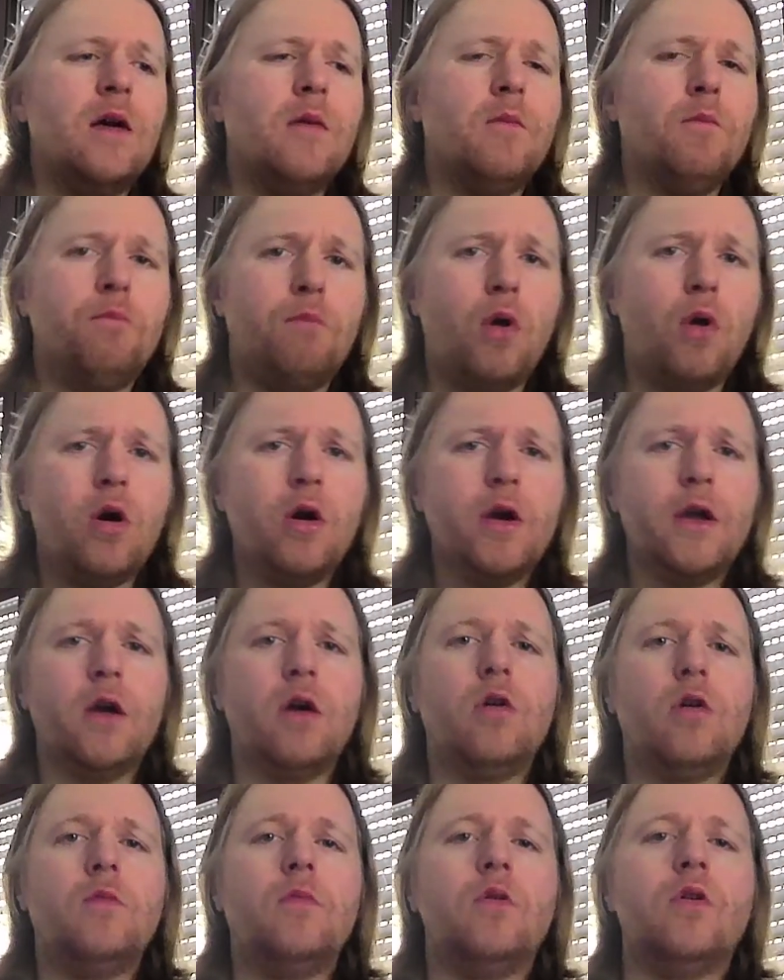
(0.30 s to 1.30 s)
Boy,
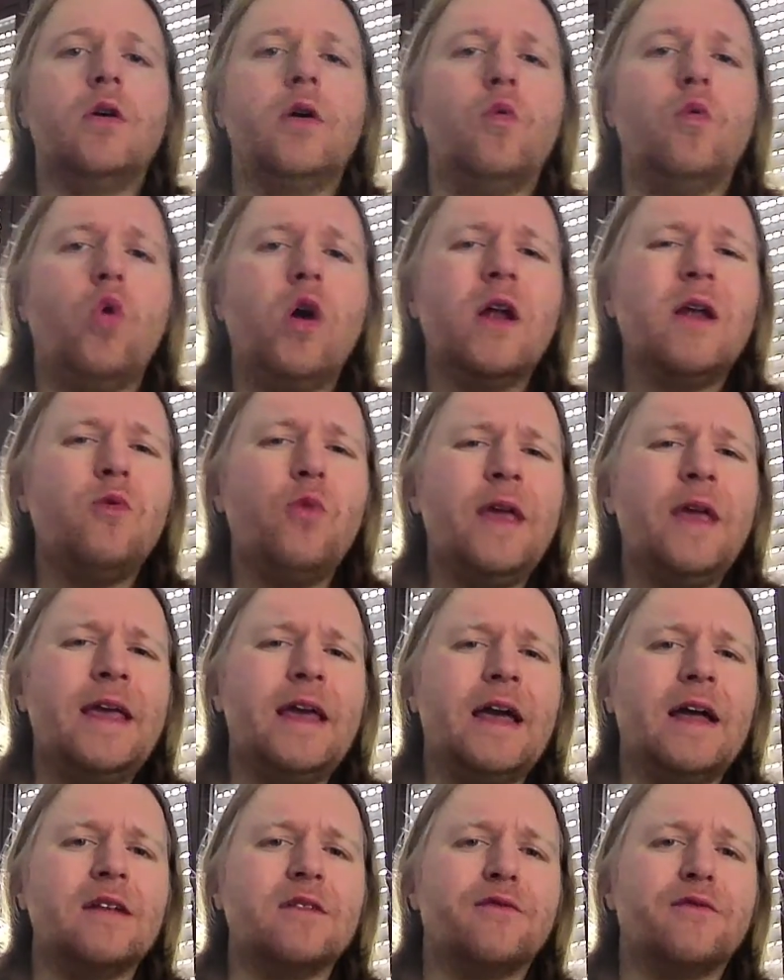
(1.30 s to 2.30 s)
oh boy, what a
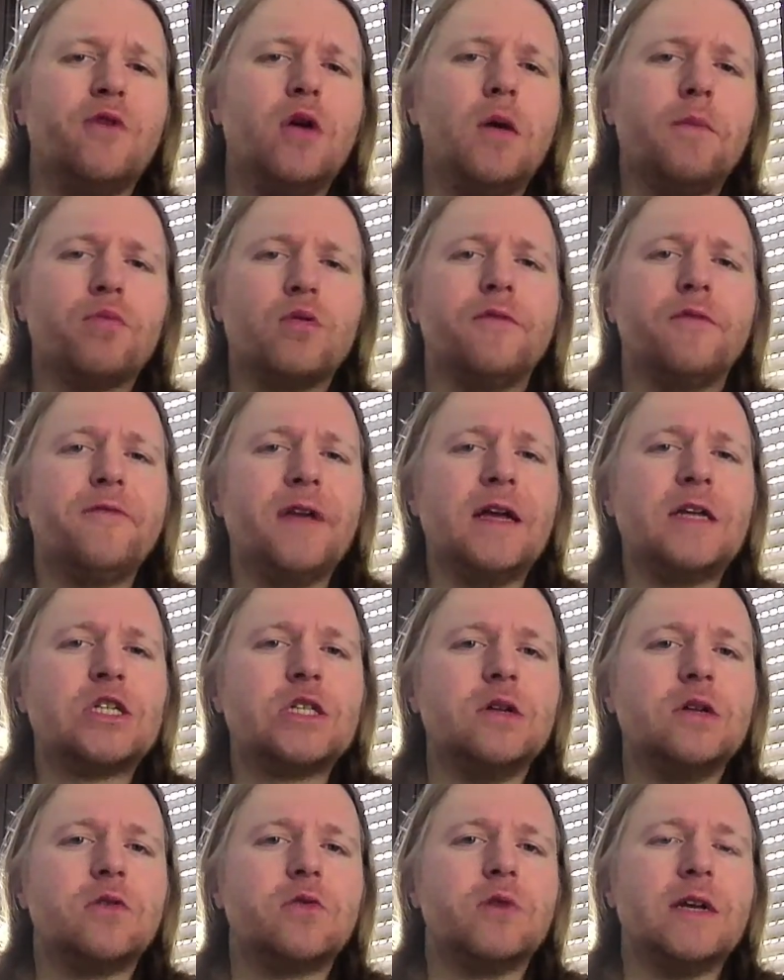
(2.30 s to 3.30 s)
weekend for
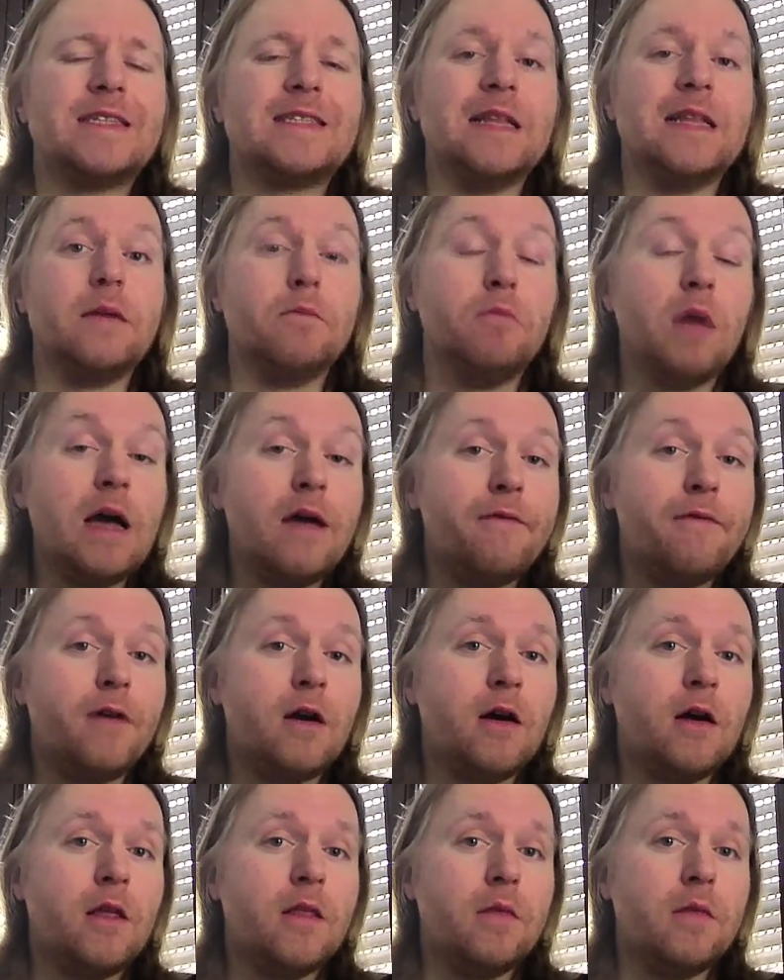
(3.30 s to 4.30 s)
professional wrestling. By
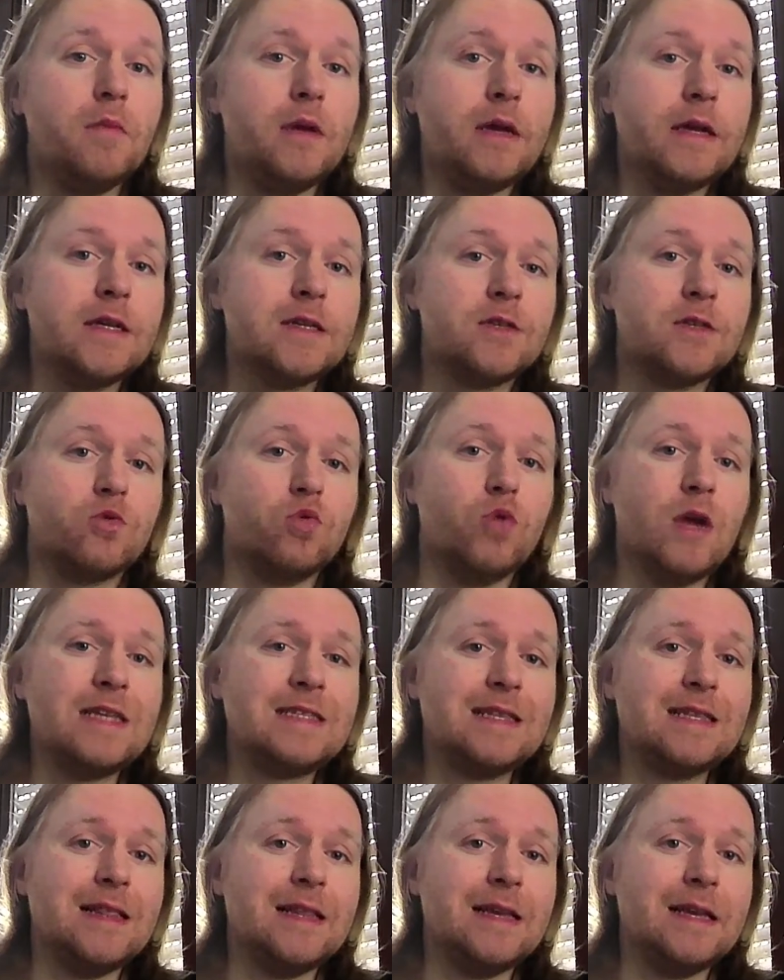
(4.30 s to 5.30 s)
far the biggest
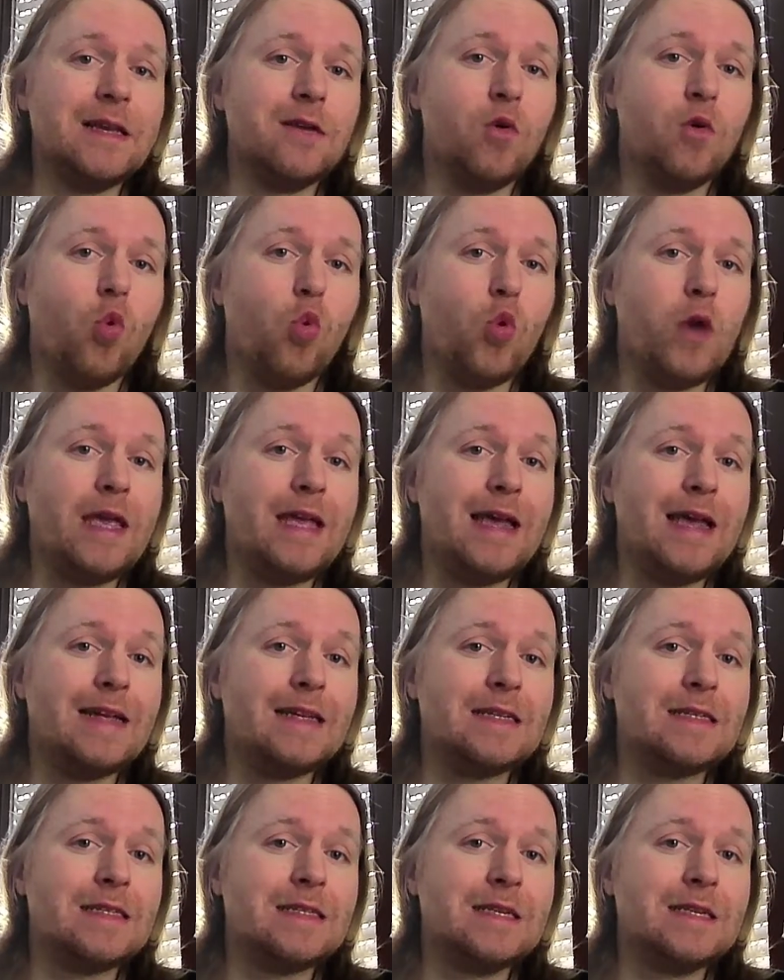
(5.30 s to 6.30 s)
wrestling
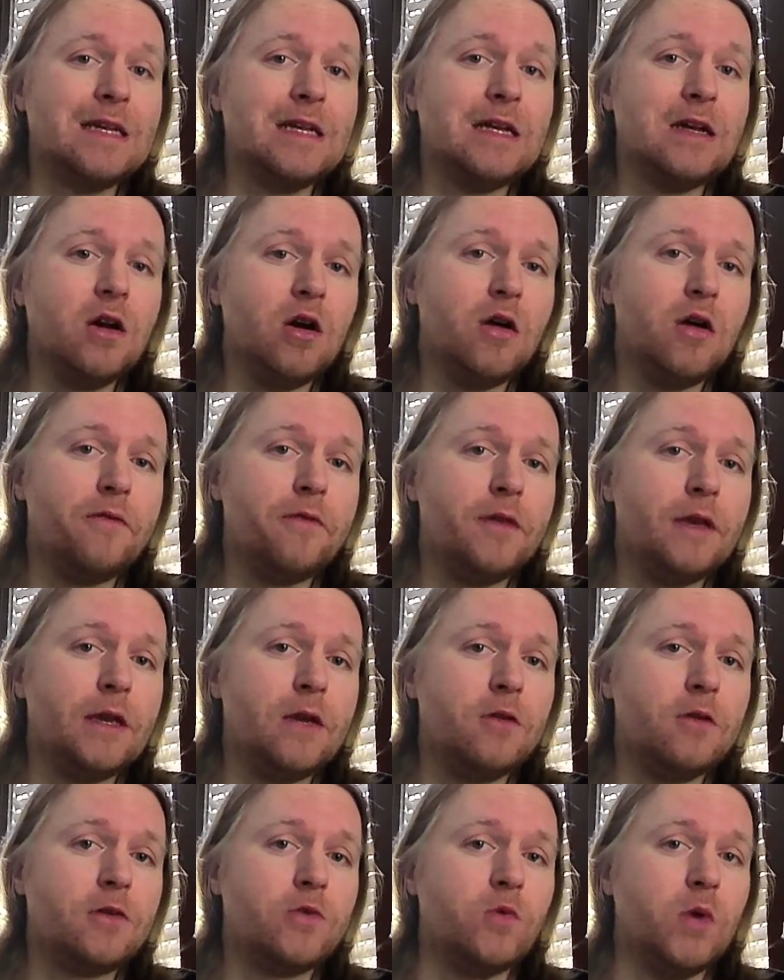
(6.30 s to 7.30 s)
weekend of the
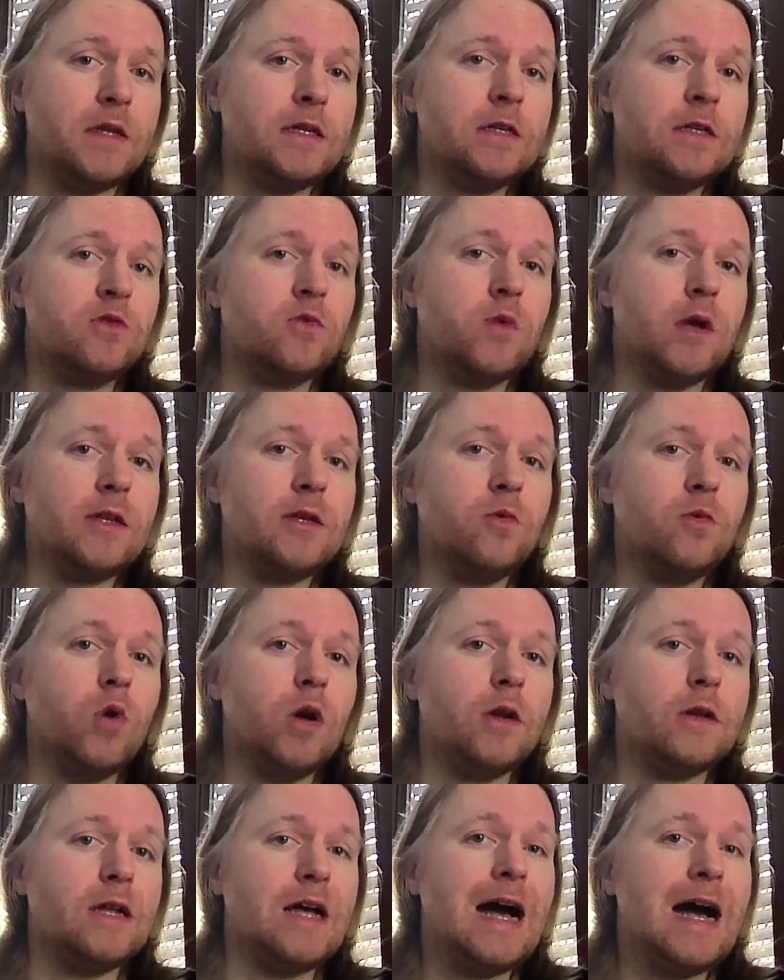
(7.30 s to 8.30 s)
year
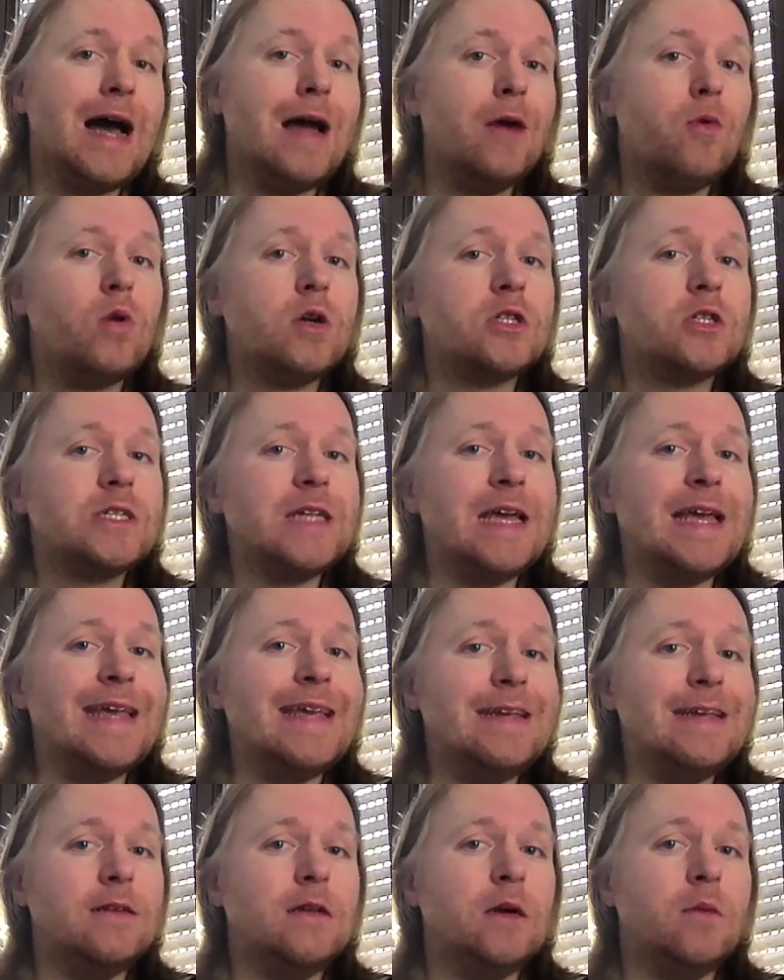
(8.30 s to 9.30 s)
2021. I watched
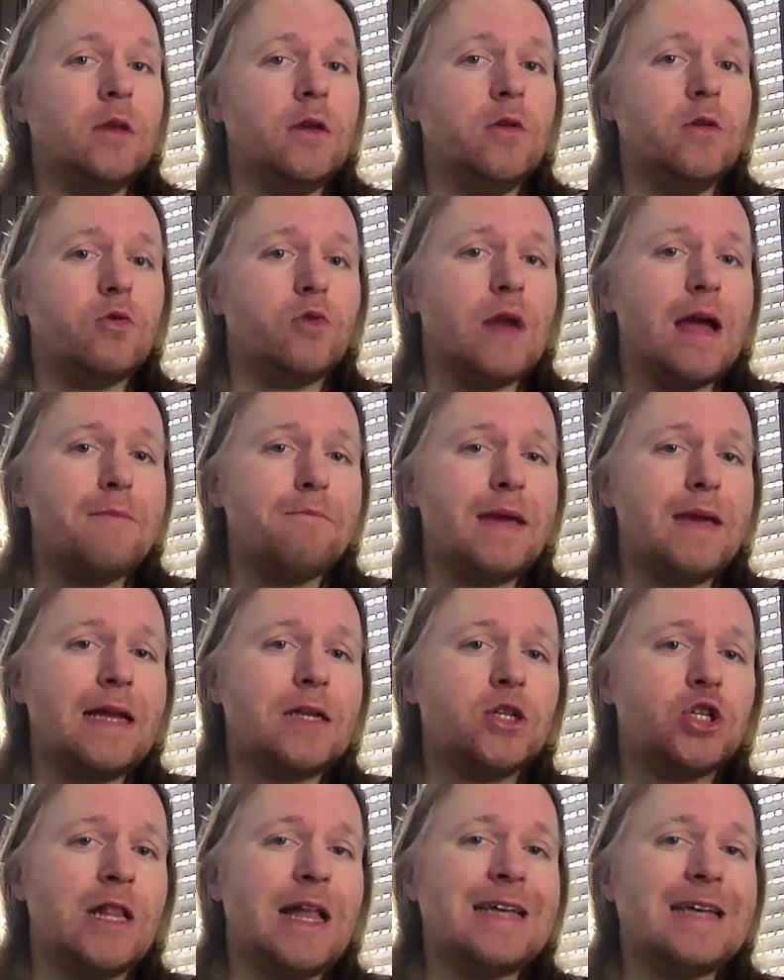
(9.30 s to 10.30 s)
AEW
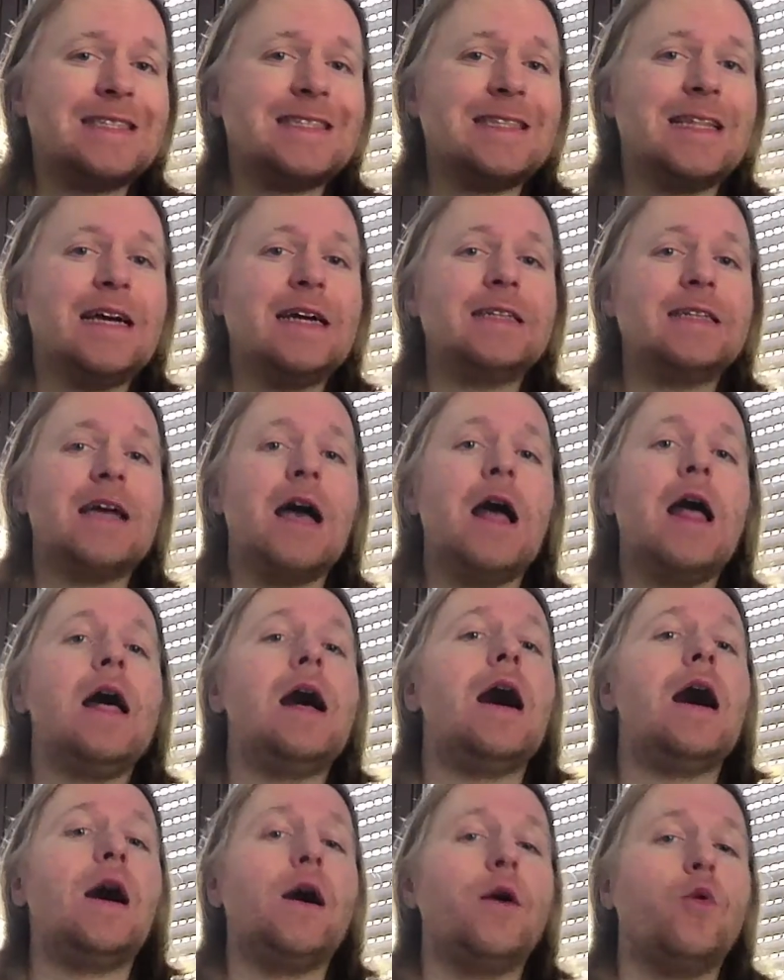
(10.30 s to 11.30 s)
Rampage last night.
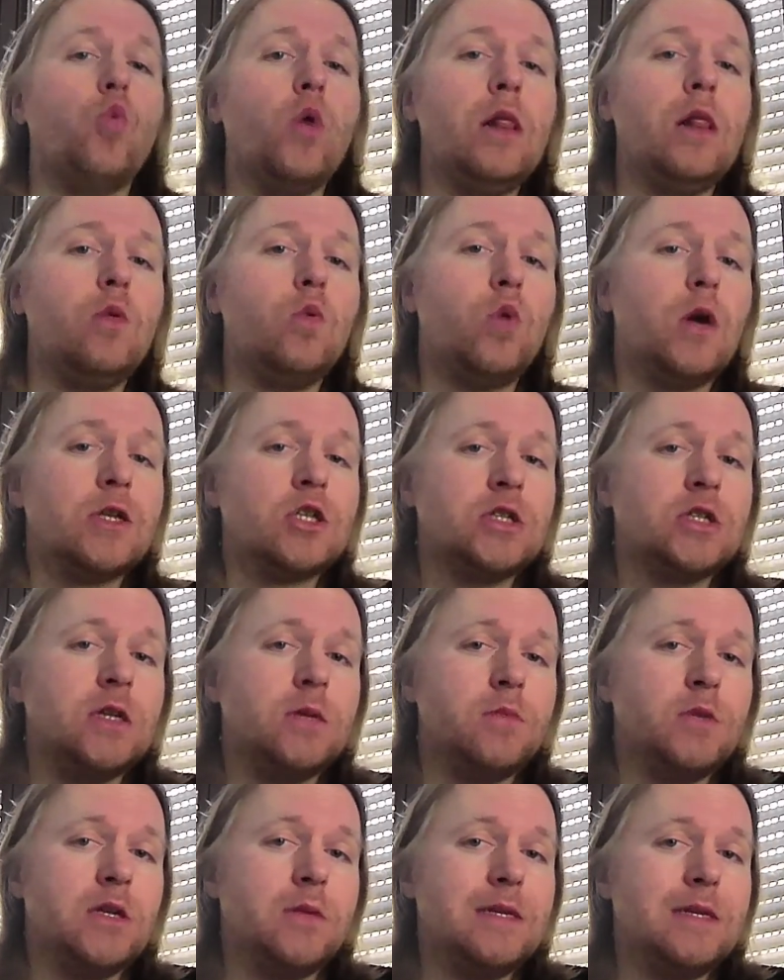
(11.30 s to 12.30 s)
I will watch
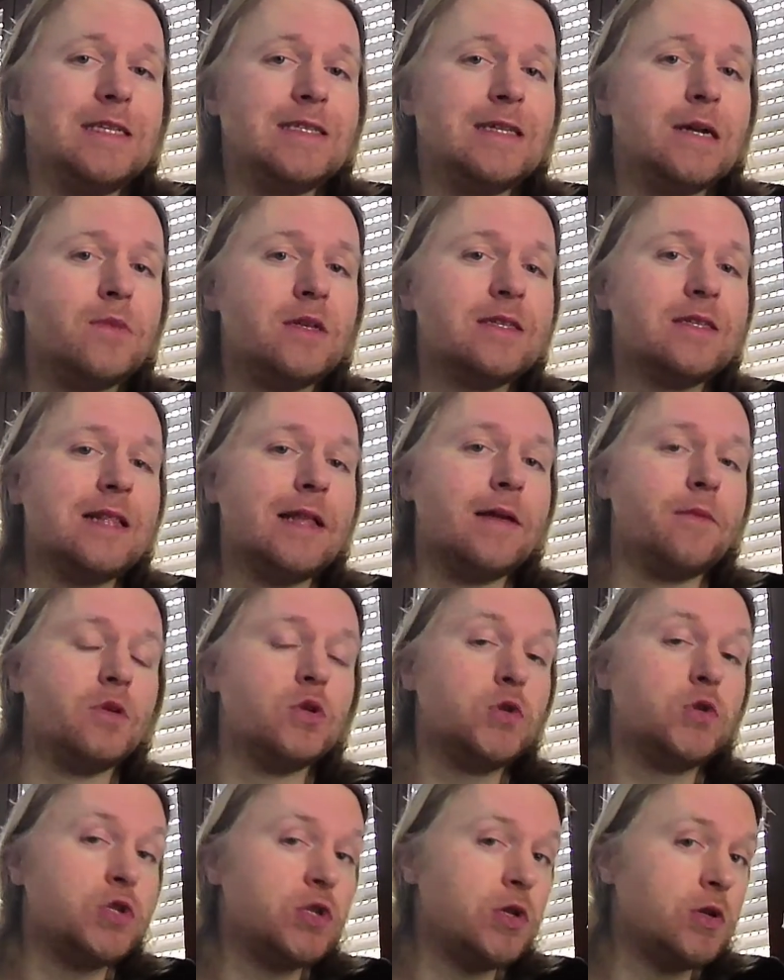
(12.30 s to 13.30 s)
WWE SummerSlam
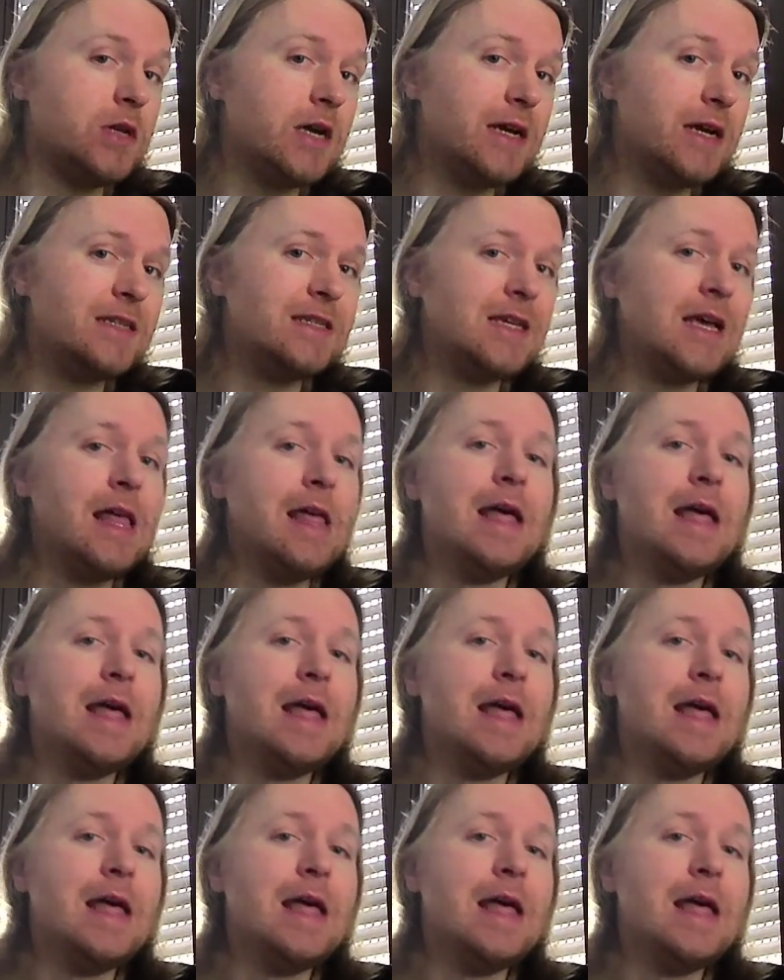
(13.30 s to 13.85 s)
tonight.